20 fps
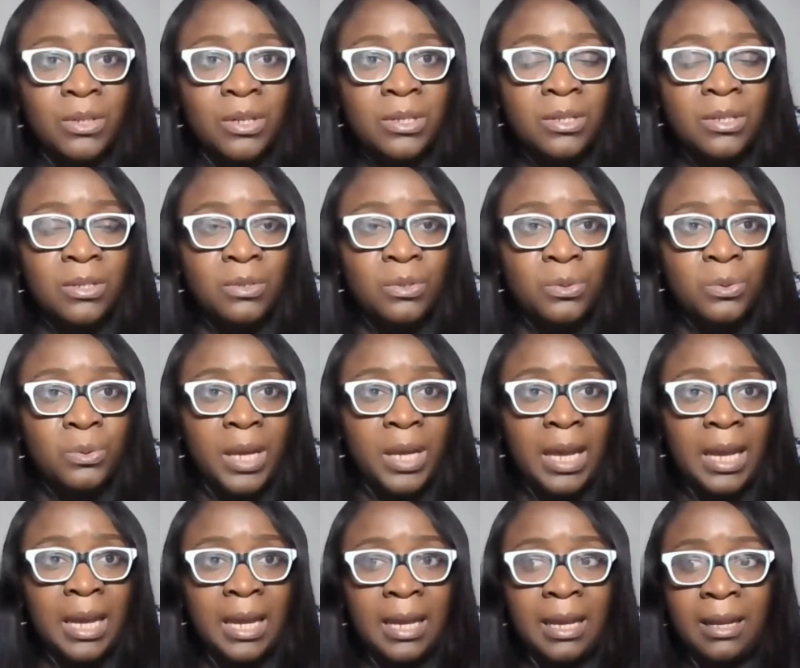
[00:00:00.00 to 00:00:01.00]
just do
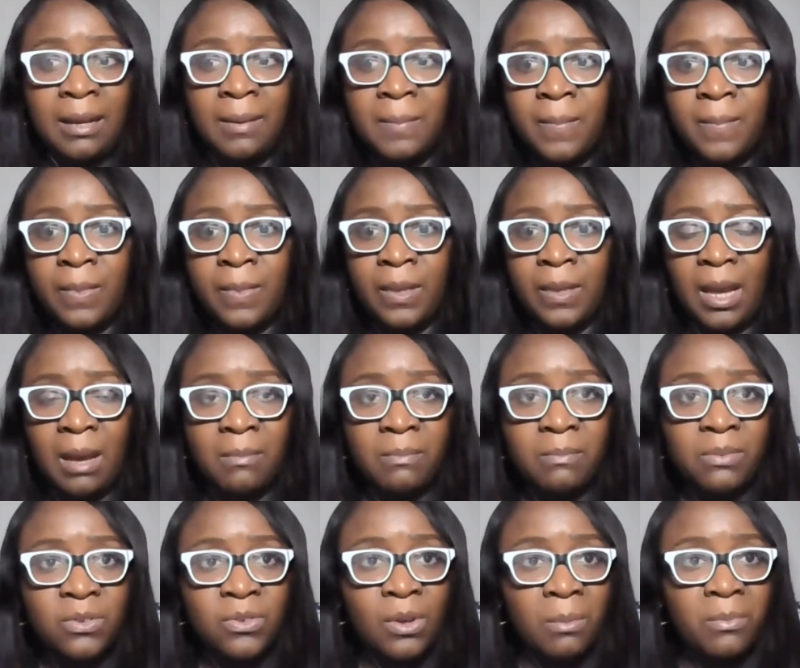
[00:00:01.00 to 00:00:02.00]
a
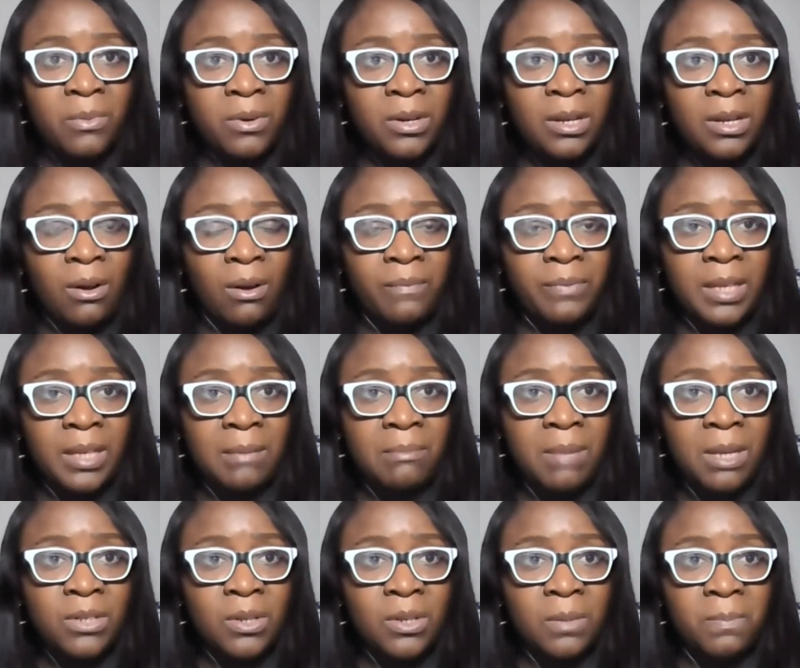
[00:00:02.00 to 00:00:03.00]
summary of the
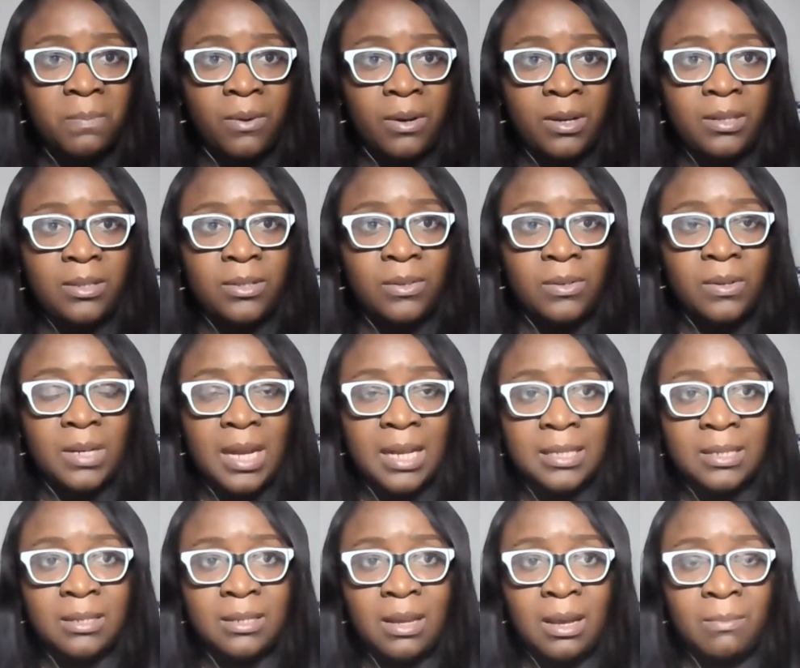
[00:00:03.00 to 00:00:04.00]
major points,
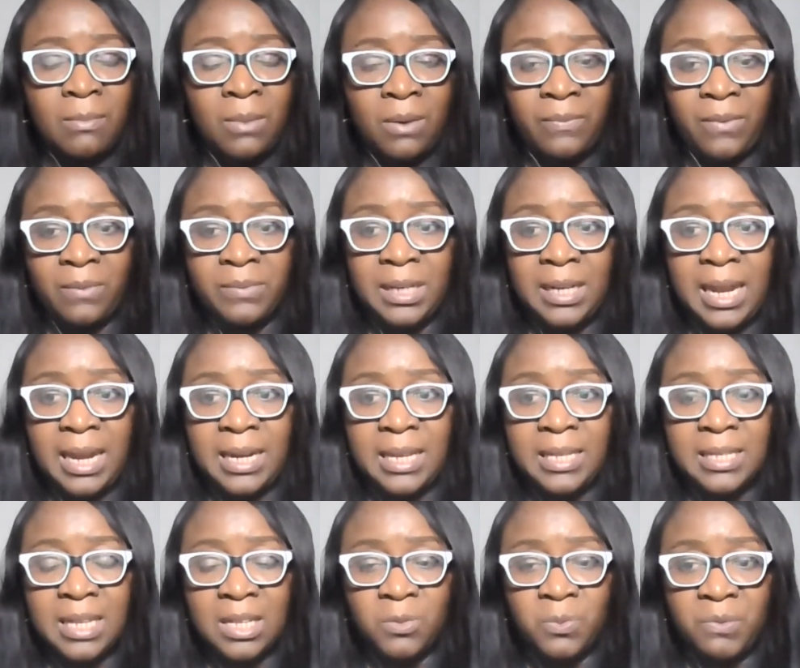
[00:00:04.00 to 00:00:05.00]
that's of the
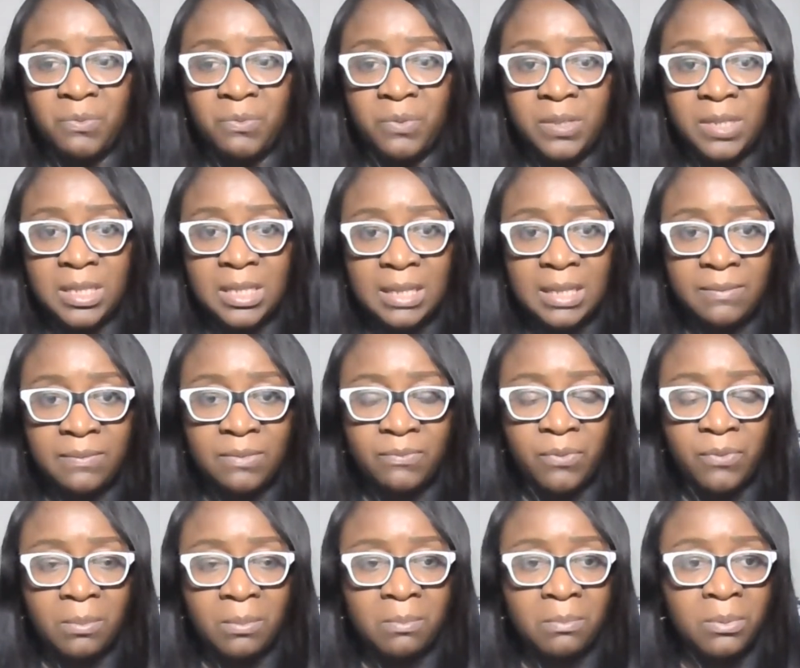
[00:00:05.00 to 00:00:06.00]
learnings that we've received
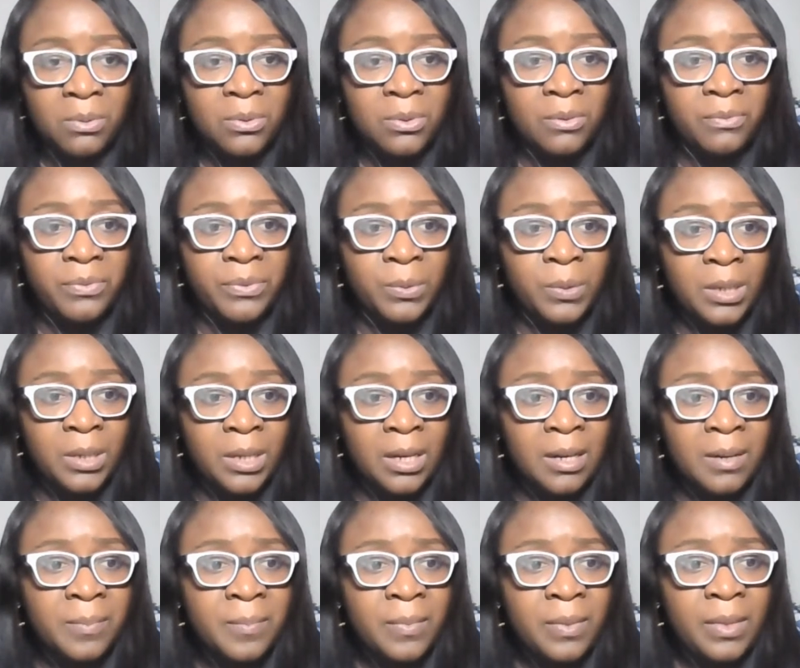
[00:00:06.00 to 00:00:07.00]
from both of you
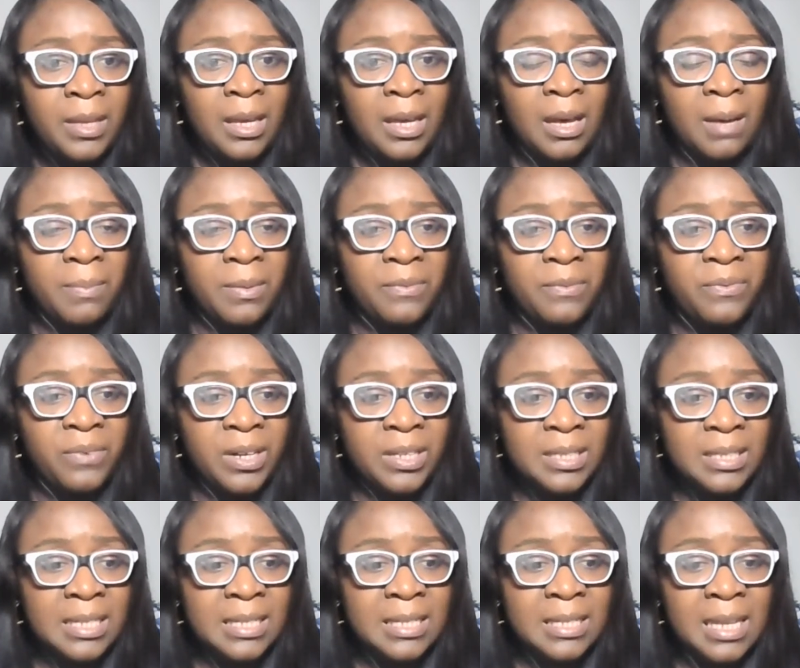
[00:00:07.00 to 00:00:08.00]
here. The
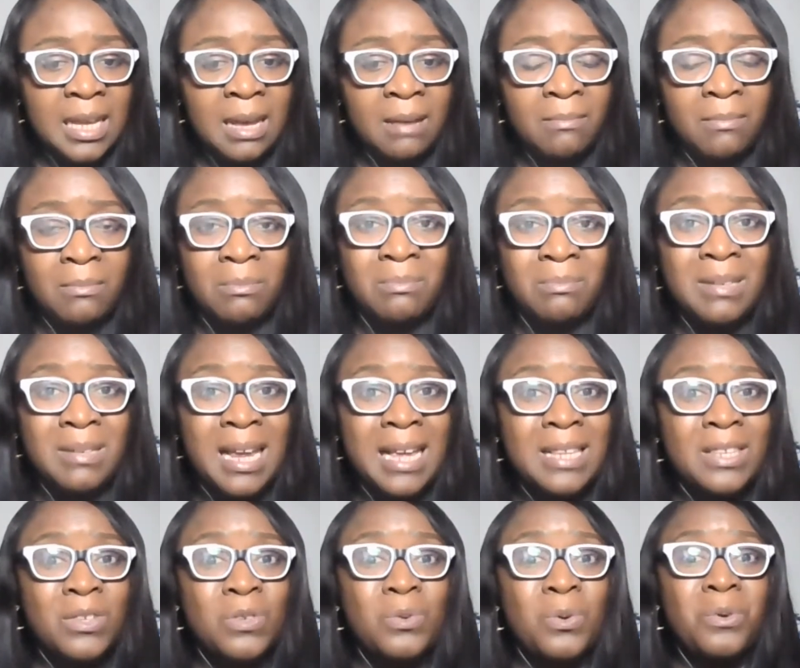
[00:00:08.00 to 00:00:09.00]
first is
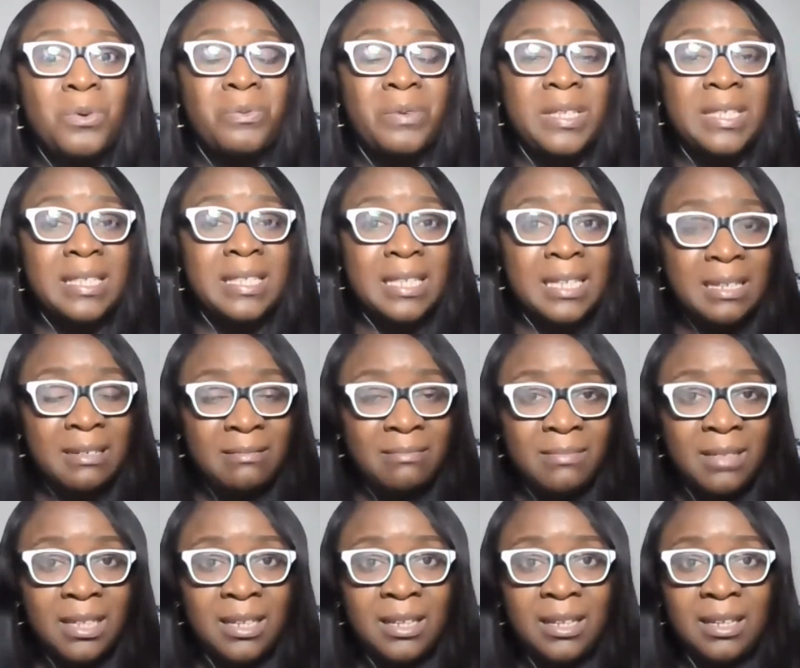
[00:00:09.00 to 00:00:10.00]
there's no reason